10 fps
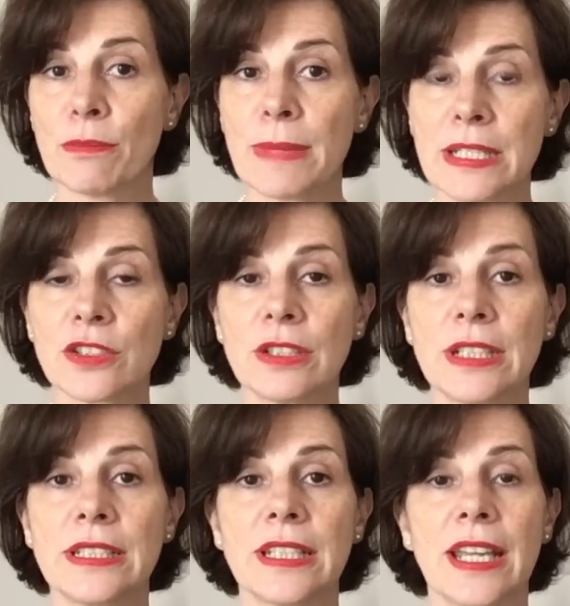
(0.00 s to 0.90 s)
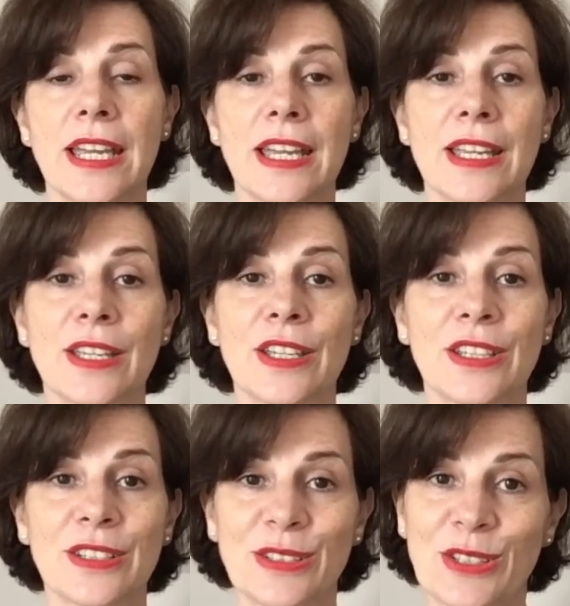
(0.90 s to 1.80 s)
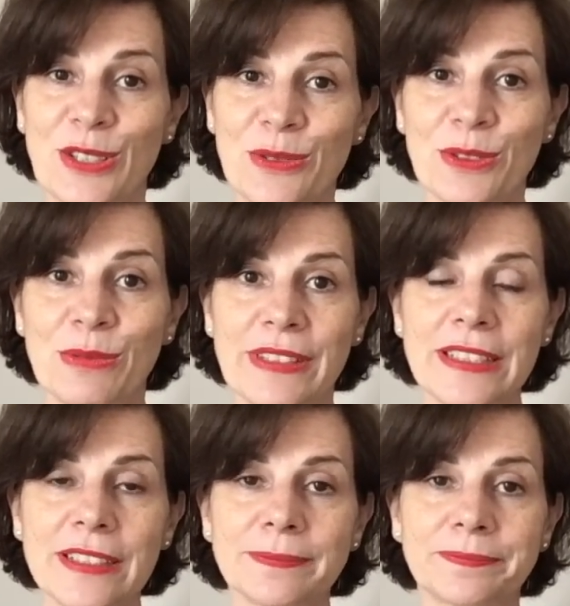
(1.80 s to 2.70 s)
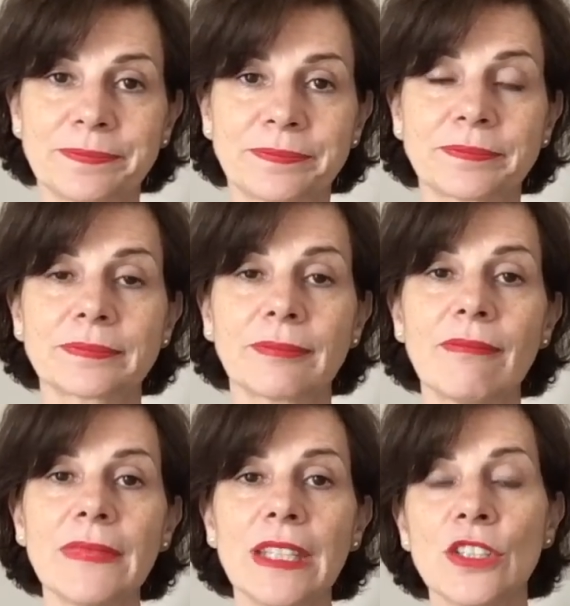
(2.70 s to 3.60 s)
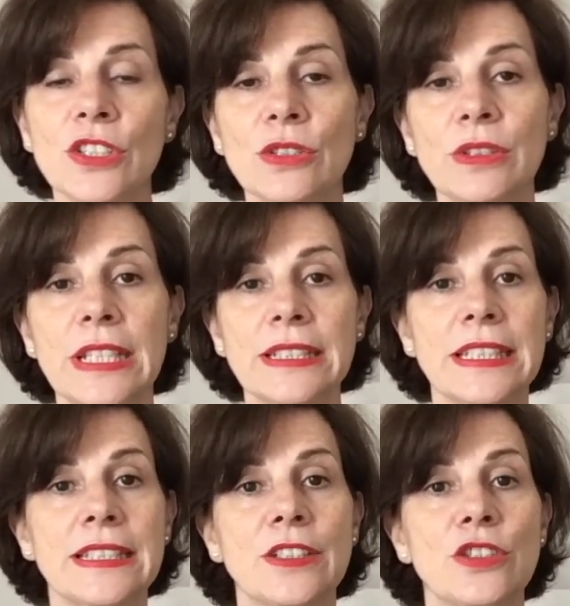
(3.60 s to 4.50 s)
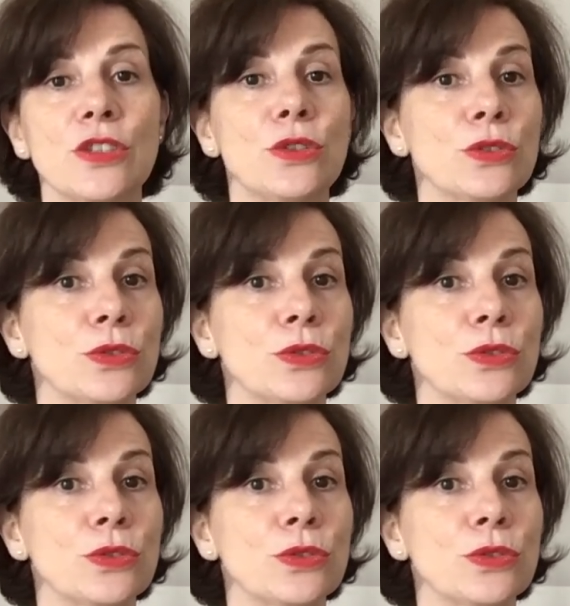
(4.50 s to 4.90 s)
shoes with it, so that it doesn't look overly sexy.